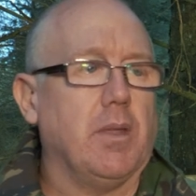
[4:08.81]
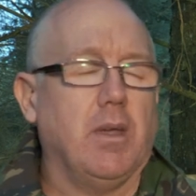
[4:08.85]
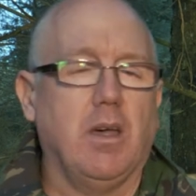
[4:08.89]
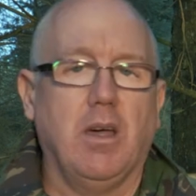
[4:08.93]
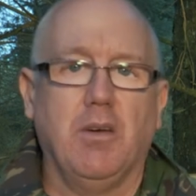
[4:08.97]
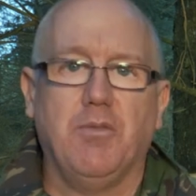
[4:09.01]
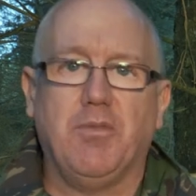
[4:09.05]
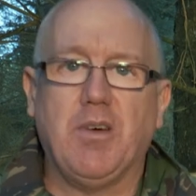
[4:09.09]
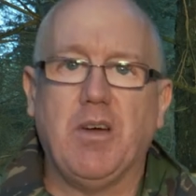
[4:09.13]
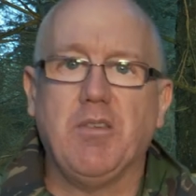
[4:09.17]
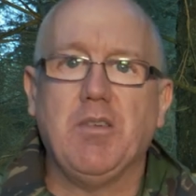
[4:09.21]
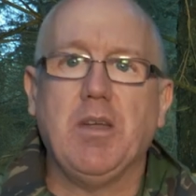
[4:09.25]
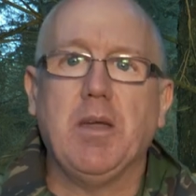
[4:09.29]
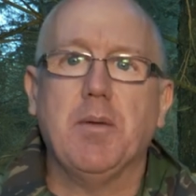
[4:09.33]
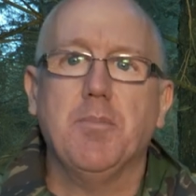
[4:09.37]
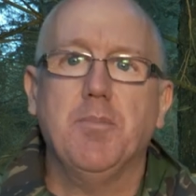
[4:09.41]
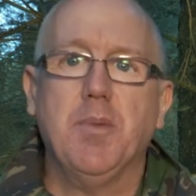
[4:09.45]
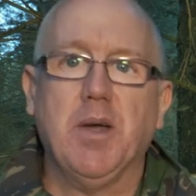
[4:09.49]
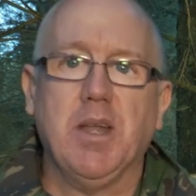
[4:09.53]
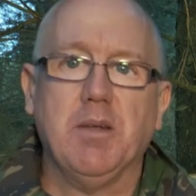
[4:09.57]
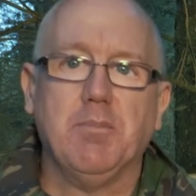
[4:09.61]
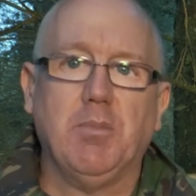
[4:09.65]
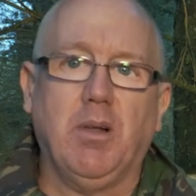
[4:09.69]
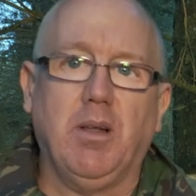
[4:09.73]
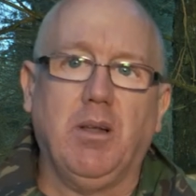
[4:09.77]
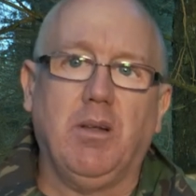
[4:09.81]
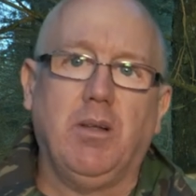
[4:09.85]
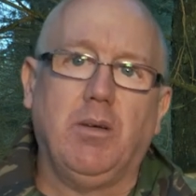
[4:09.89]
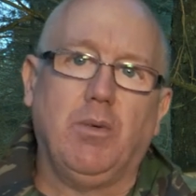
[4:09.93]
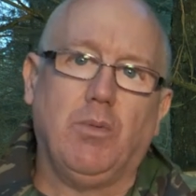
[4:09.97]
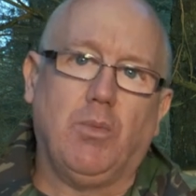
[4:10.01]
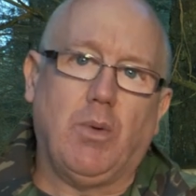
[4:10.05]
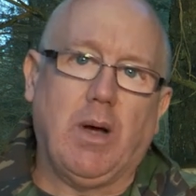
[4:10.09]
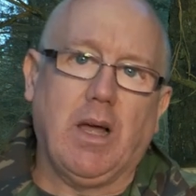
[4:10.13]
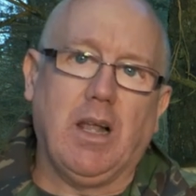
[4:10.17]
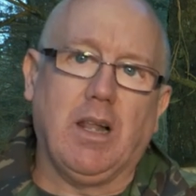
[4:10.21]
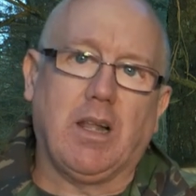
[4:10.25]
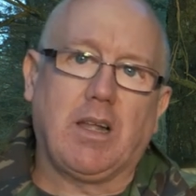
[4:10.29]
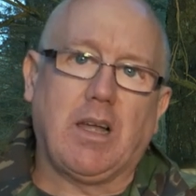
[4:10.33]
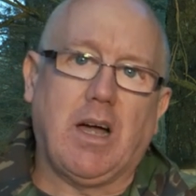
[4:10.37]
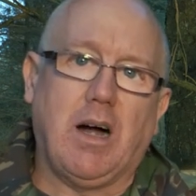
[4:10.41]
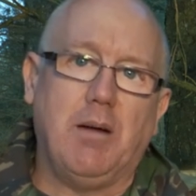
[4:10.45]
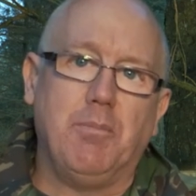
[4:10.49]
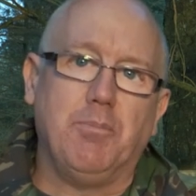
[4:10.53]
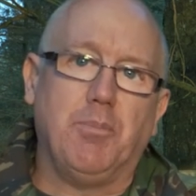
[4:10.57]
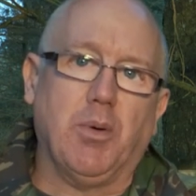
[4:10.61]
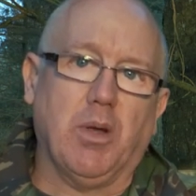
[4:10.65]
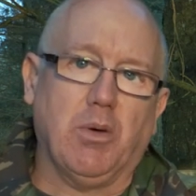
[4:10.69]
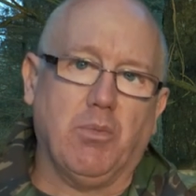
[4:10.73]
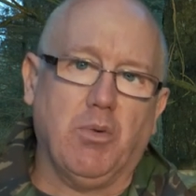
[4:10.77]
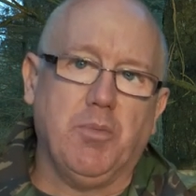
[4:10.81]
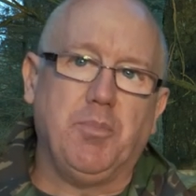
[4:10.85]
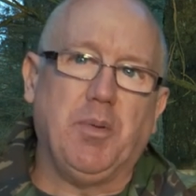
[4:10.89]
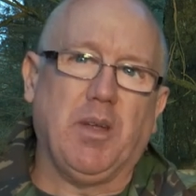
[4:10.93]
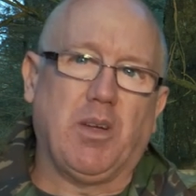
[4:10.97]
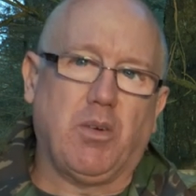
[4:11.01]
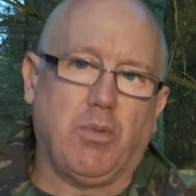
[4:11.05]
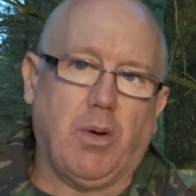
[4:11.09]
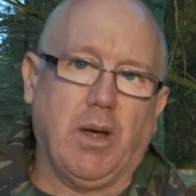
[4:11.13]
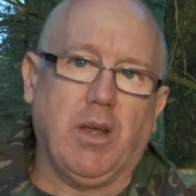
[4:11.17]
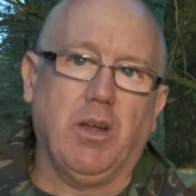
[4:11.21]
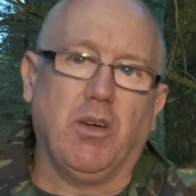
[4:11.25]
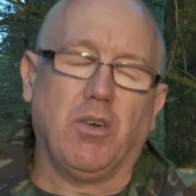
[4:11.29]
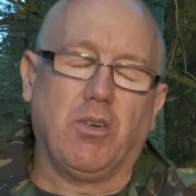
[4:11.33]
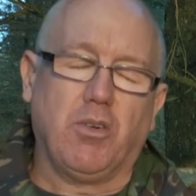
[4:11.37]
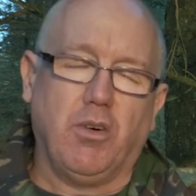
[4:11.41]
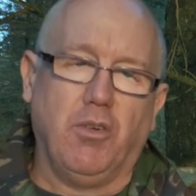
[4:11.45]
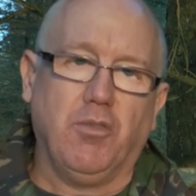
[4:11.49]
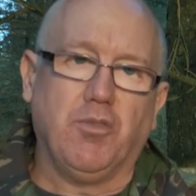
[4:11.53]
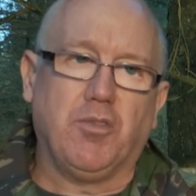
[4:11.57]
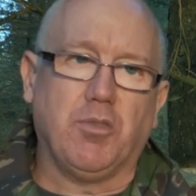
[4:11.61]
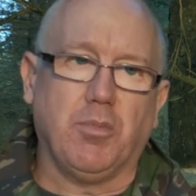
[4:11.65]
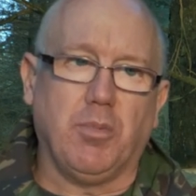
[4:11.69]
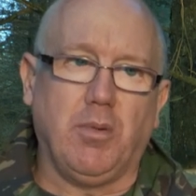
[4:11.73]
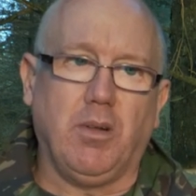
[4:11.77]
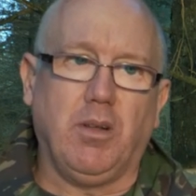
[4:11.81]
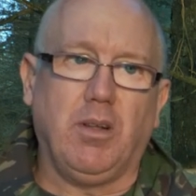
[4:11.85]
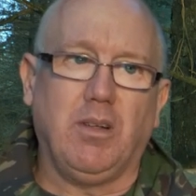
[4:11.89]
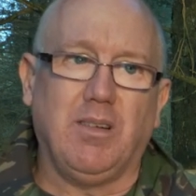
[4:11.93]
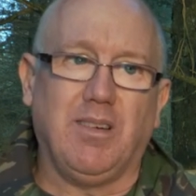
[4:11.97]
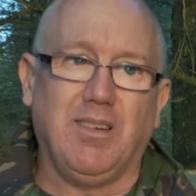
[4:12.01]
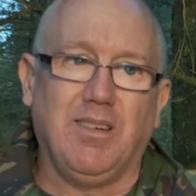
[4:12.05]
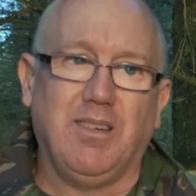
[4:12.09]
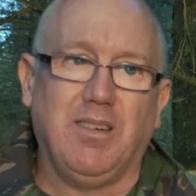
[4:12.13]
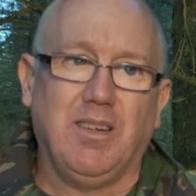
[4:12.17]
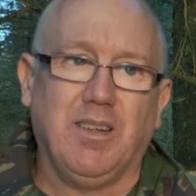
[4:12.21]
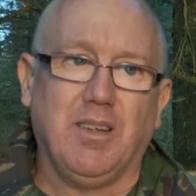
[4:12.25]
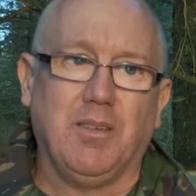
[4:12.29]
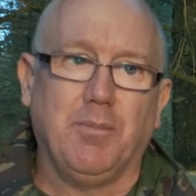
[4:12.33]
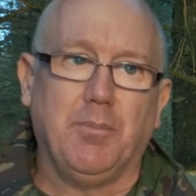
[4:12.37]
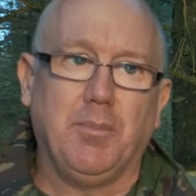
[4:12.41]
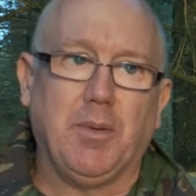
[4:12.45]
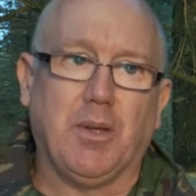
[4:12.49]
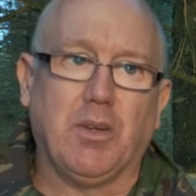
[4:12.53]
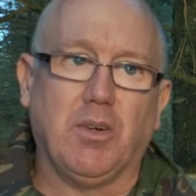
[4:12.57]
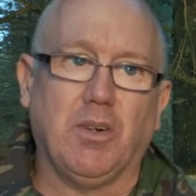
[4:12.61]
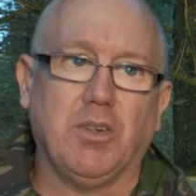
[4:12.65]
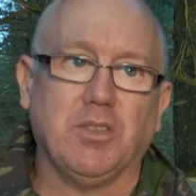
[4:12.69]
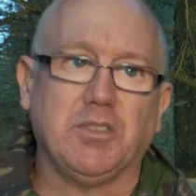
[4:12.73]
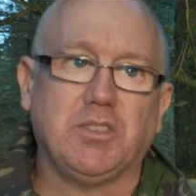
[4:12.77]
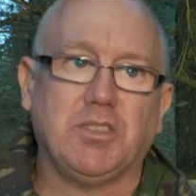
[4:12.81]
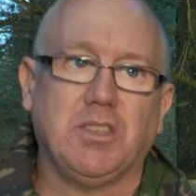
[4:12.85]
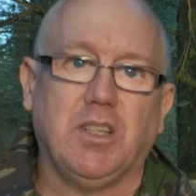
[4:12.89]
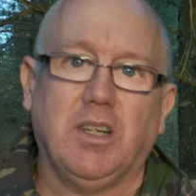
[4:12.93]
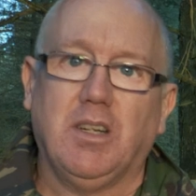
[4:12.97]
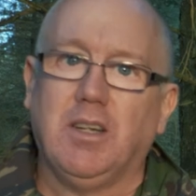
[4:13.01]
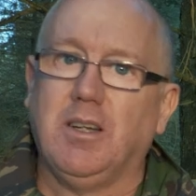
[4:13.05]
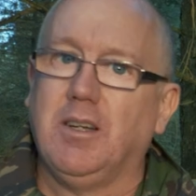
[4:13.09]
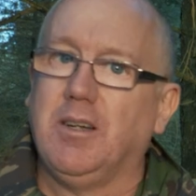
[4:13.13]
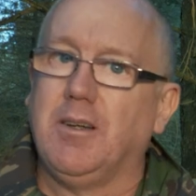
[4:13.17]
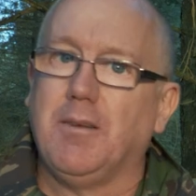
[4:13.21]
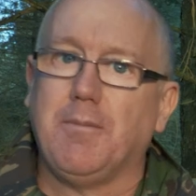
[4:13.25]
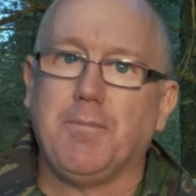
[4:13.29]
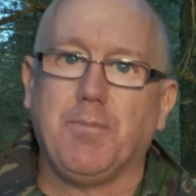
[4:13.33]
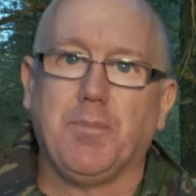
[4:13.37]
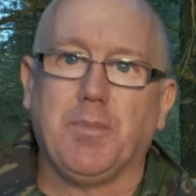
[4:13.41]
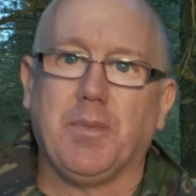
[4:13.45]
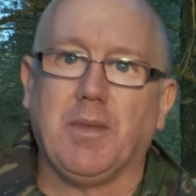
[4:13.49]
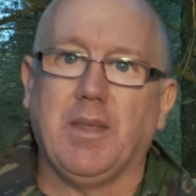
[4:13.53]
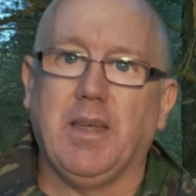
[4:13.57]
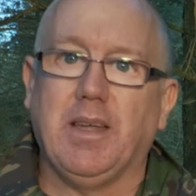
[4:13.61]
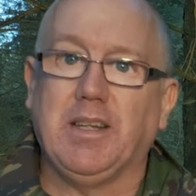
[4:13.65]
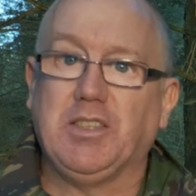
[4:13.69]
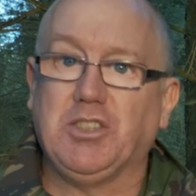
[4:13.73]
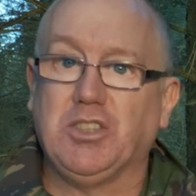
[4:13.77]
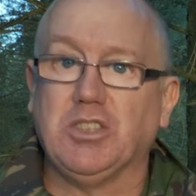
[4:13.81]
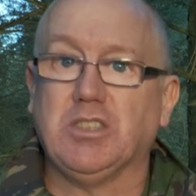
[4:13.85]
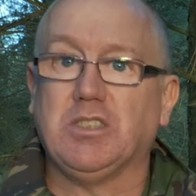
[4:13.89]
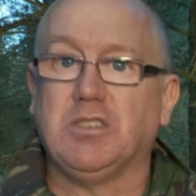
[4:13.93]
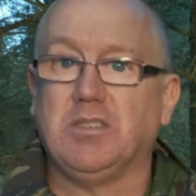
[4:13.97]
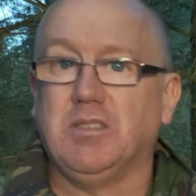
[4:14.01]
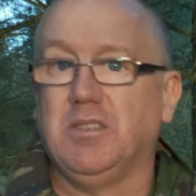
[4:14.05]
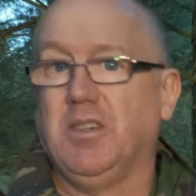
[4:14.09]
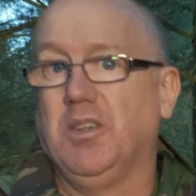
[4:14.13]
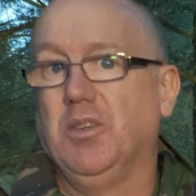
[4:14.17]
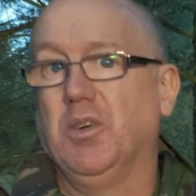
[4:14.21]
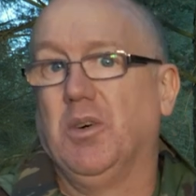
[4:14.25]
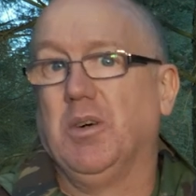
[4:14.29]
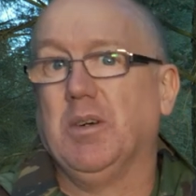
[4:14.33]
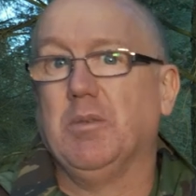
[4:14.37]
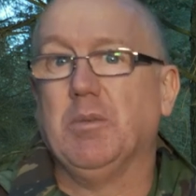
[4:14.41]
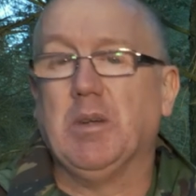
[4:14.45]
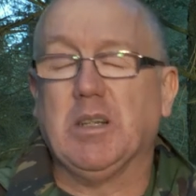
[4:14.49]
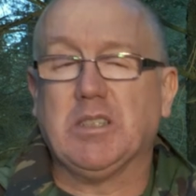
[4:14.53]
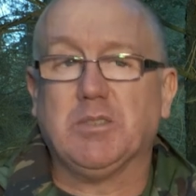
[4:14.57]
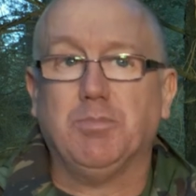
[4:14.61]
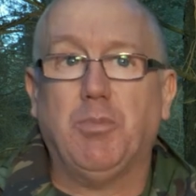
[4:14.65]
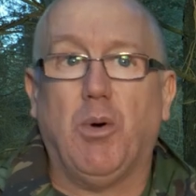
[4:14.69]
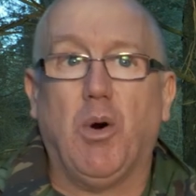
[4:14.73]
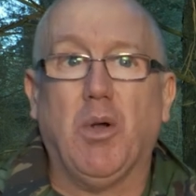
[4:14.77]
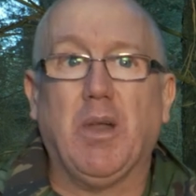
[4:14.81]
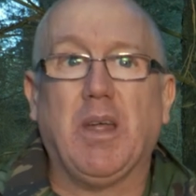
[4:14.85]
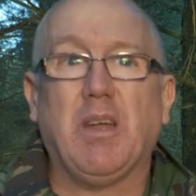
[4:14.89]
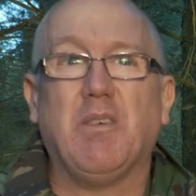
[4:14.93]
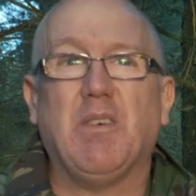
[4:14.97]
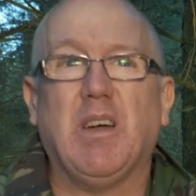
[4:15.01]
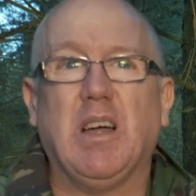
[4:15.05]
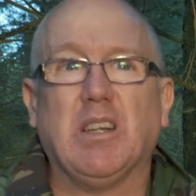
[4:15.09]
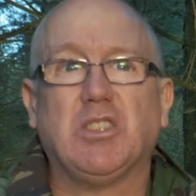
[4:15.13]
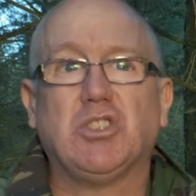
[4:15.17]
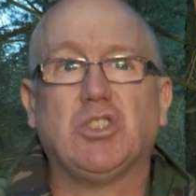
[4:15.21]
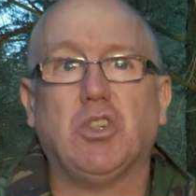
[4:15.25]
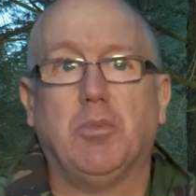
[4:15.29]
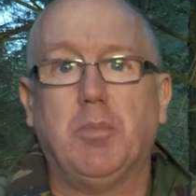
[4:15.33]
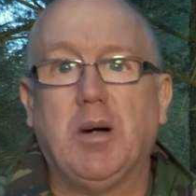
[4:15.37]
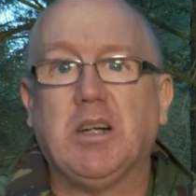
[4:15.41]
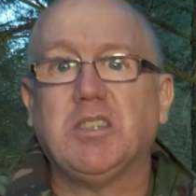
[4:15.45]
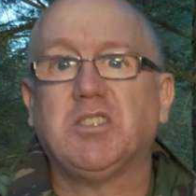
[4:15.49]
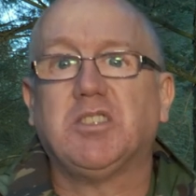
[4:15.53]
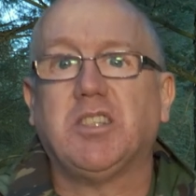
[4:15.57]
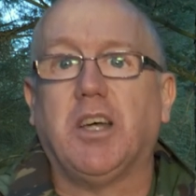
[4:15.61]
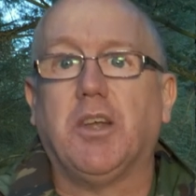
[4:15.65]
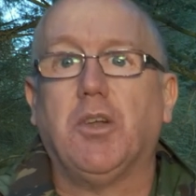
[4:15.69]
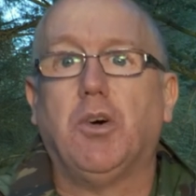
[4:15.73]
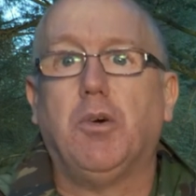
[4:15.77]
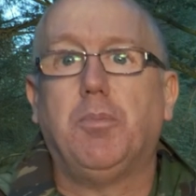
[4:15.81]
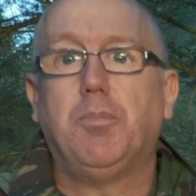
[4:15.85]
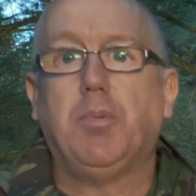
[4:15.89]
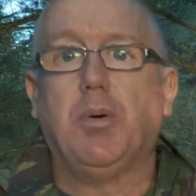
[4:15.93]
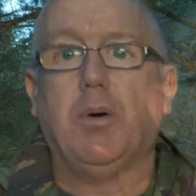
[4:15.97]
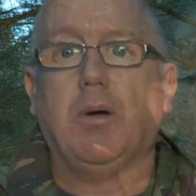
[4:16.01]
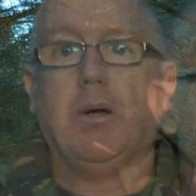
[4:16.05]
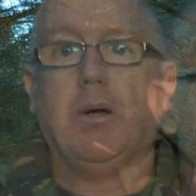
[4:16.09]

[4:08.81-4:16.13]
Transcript: very minimal wild camp, but it would be quite uncomfortable because it's just, you know, it's more like a summer setup.